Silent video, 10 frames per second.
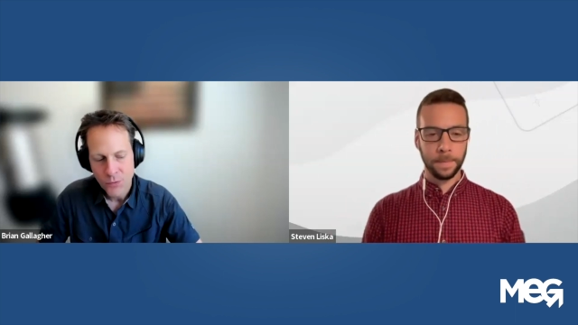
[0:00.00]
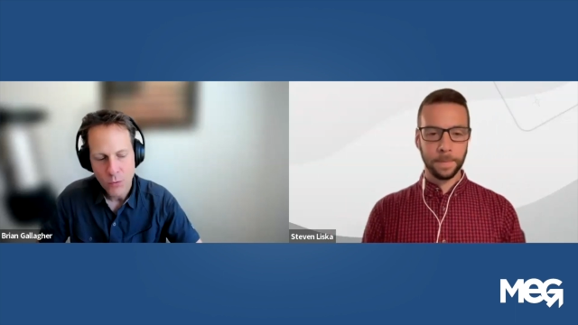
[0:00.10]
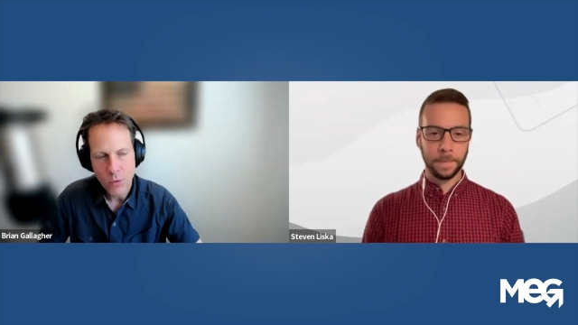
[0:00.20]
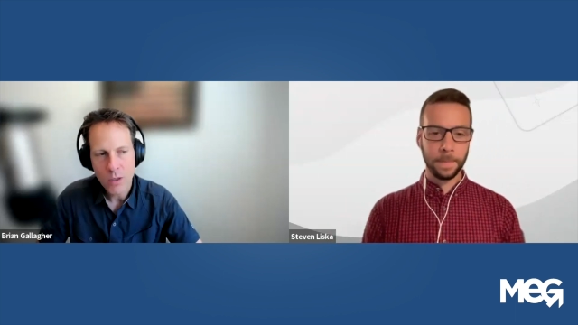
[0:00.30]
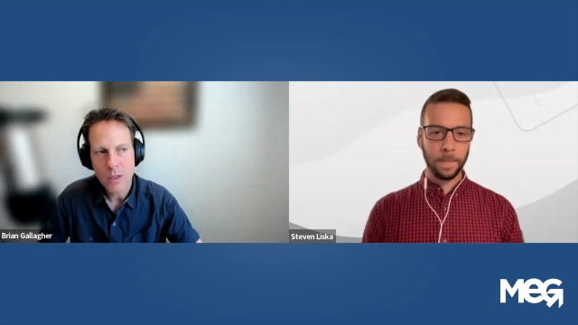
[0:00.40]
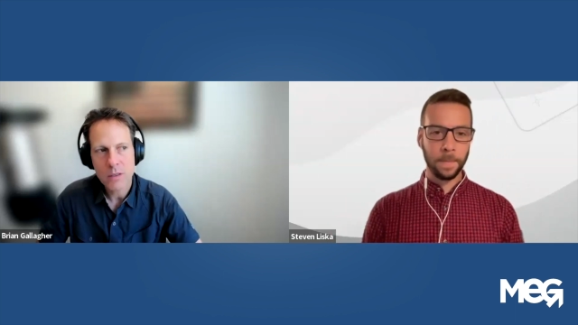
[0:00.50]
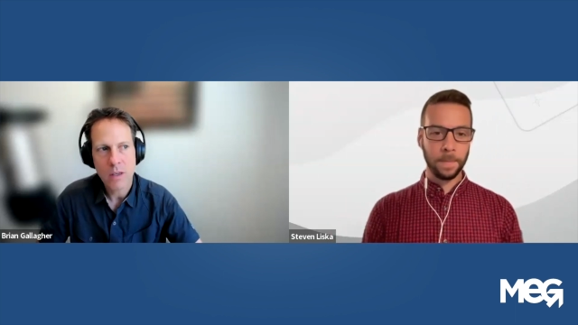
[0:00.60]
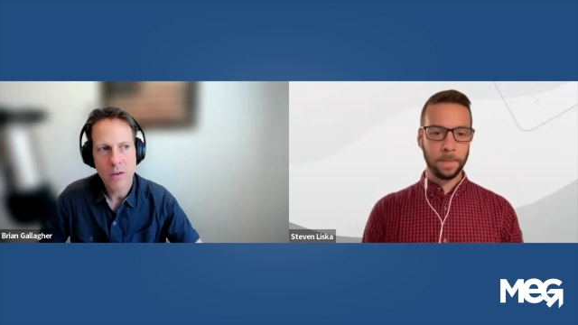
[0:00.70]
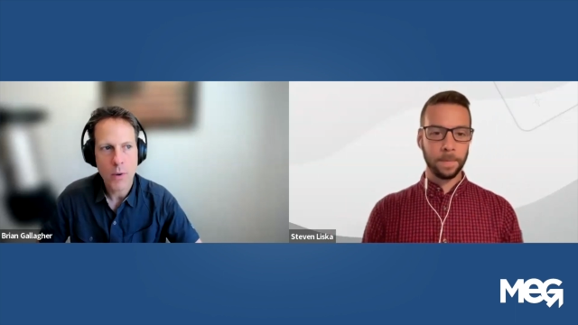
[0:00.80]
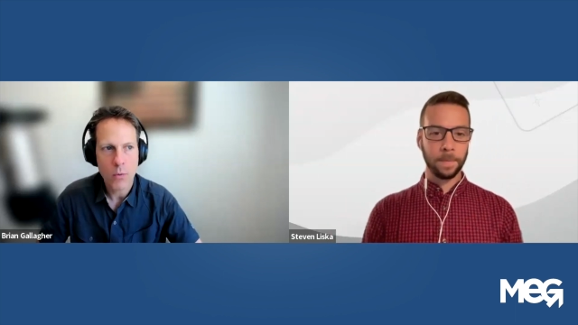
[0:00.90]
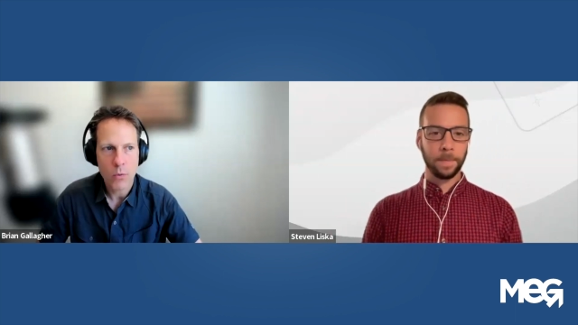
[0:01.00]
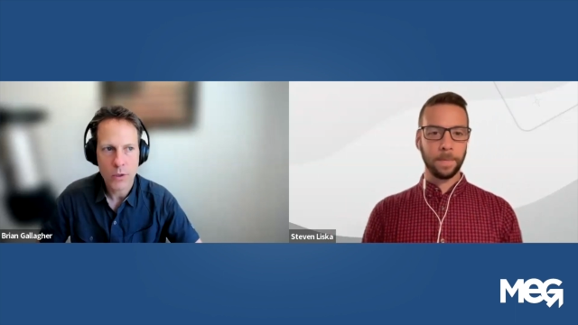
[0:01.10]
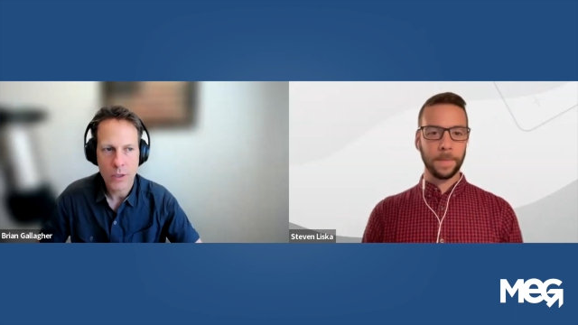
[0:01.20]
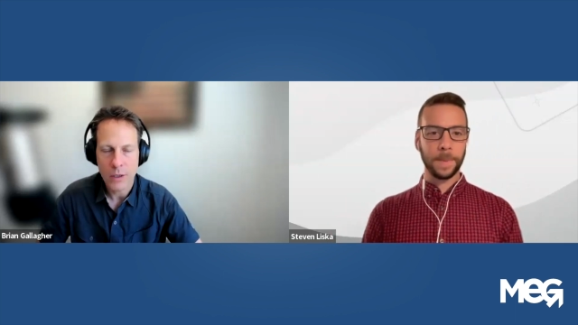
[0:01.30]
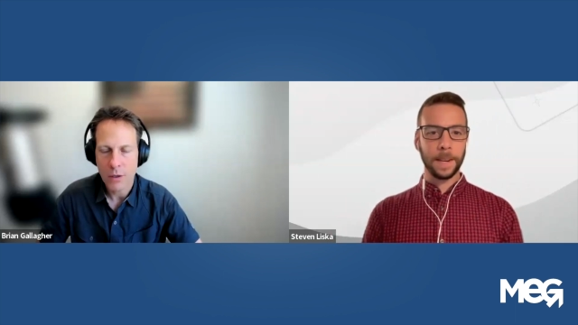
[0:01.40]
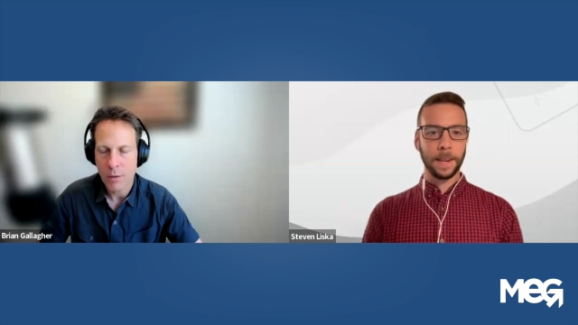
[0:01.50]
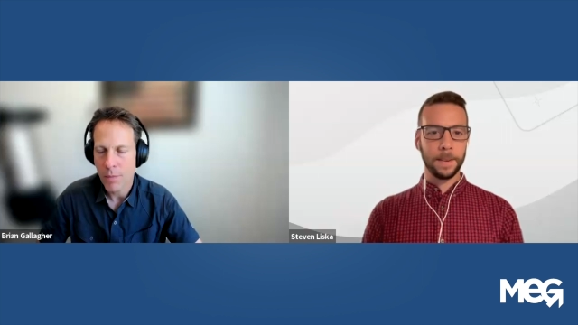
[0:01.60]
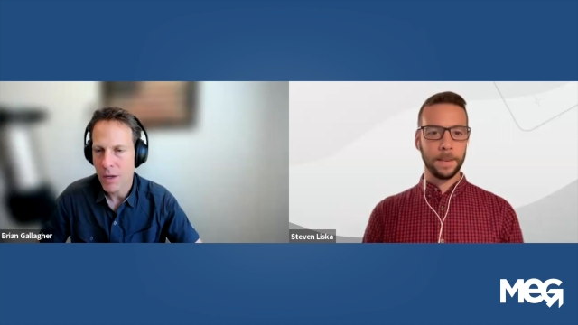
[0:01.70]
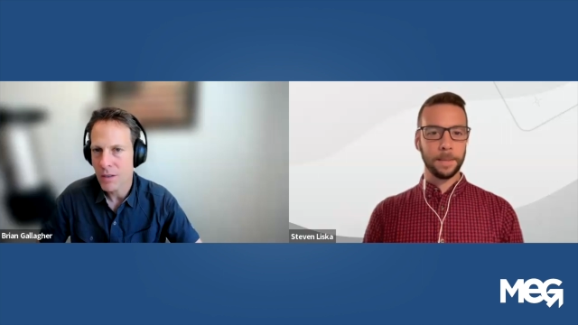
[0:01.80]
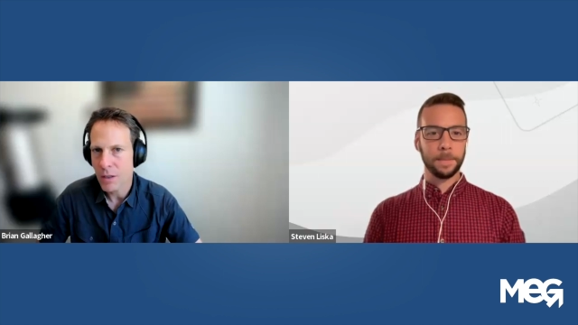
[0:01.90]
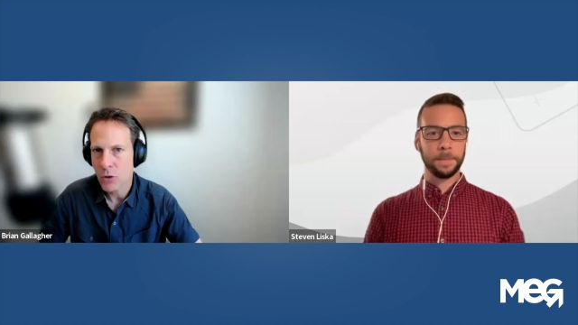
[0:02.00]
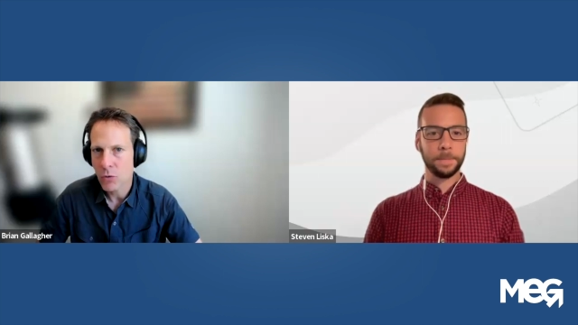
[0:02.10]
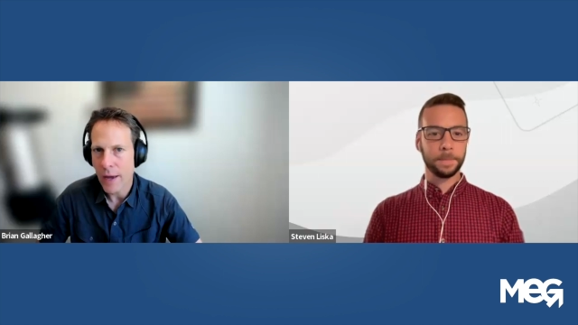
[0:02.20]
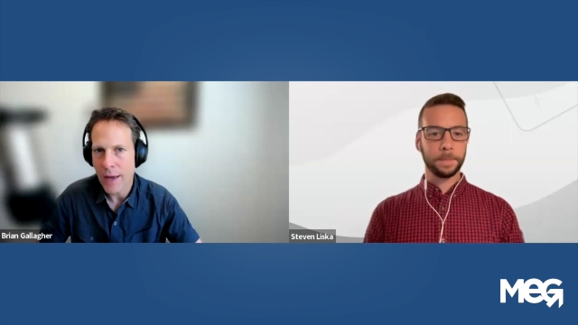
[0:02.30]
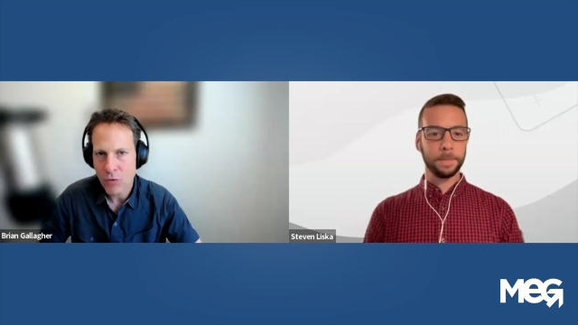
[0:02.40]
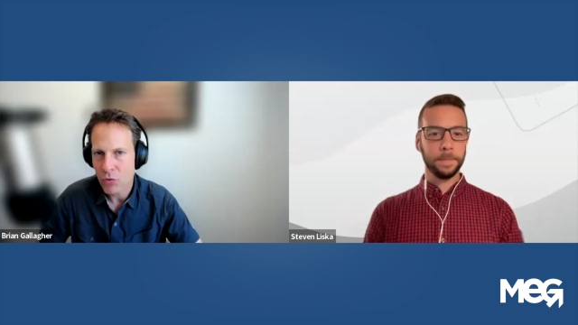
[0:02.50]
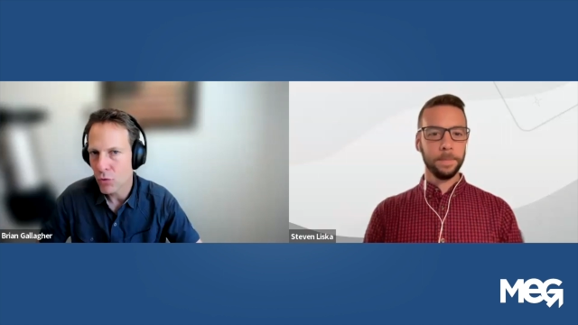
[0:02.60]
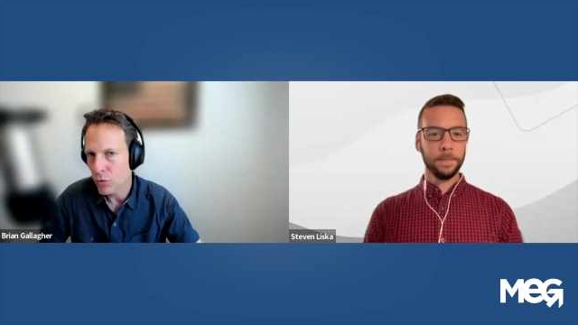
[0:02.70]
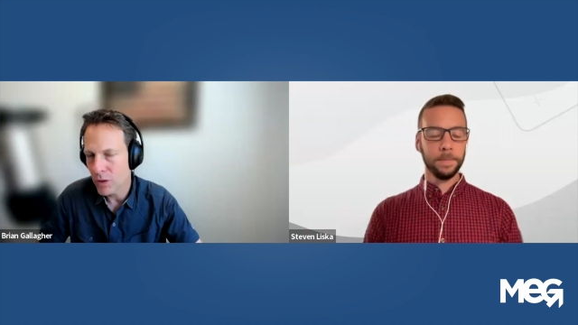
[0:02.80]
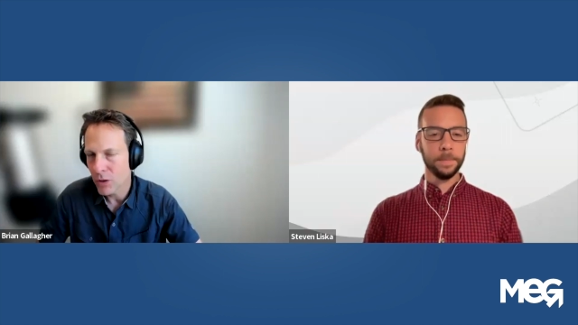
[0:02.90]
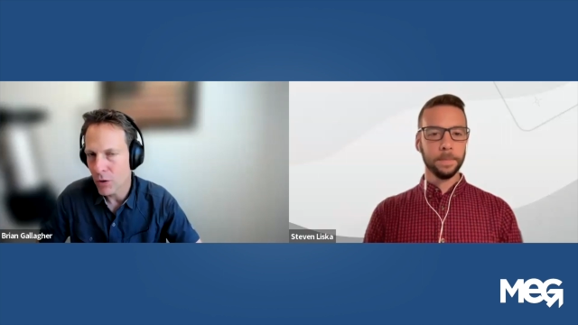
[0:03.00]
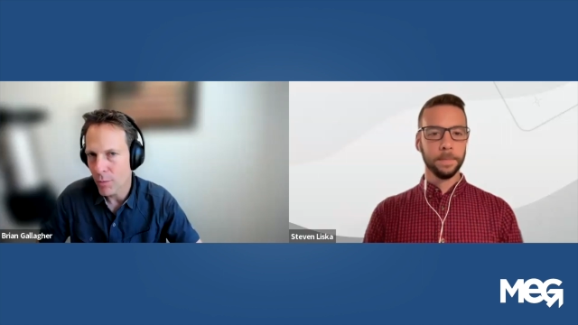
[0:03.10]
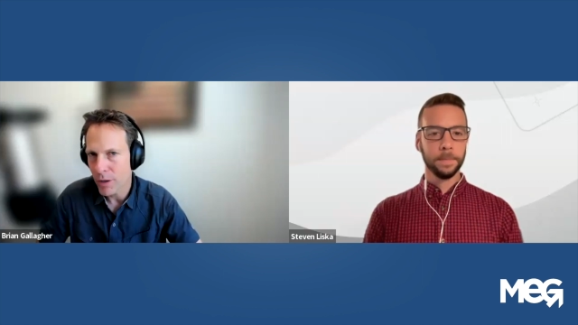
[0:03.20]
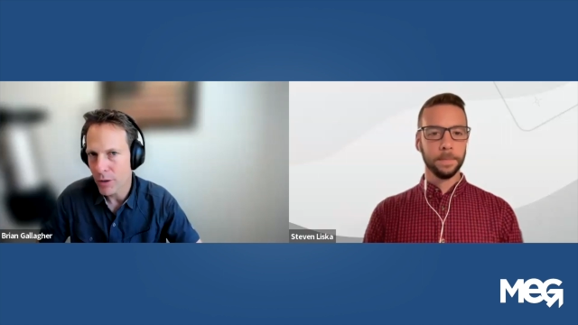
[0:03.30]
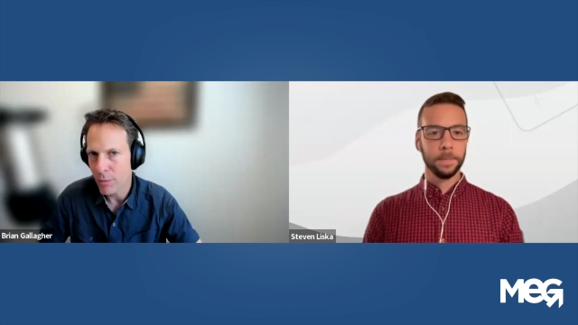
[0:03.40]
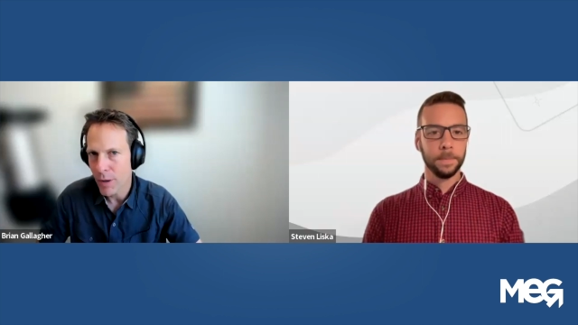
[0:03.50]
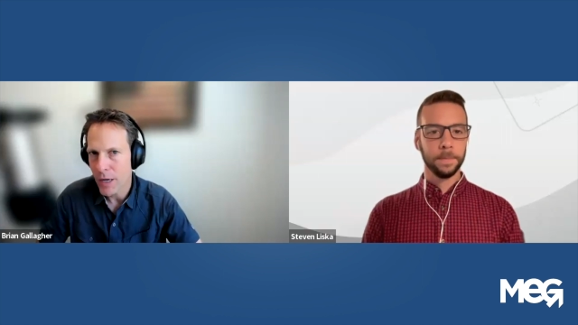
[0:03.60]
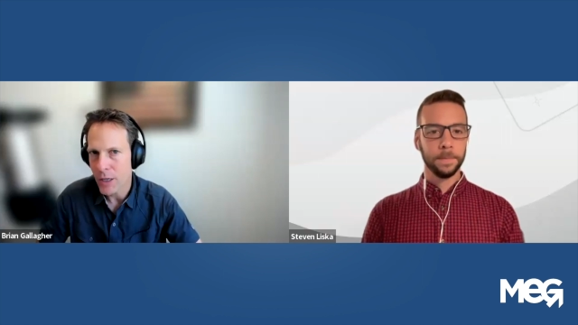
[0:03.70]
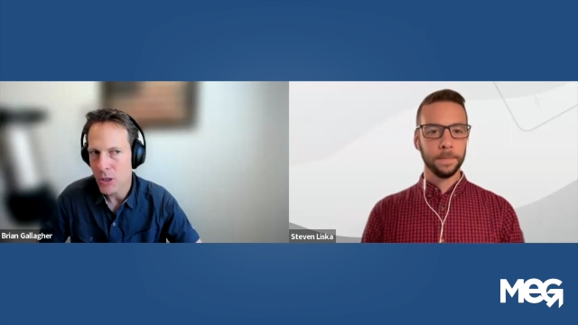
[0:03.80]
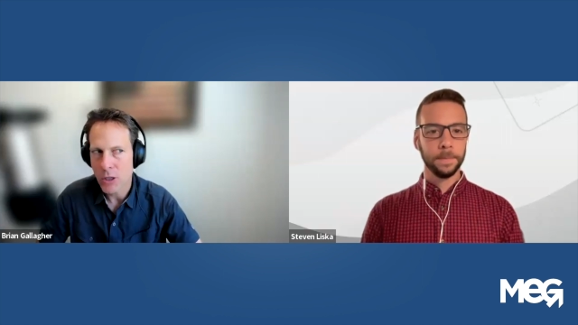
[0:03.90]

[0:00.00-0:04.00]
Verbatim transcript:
Speaker 1: one of the things I love about working here at Meg is that you absolutely don't micromanage.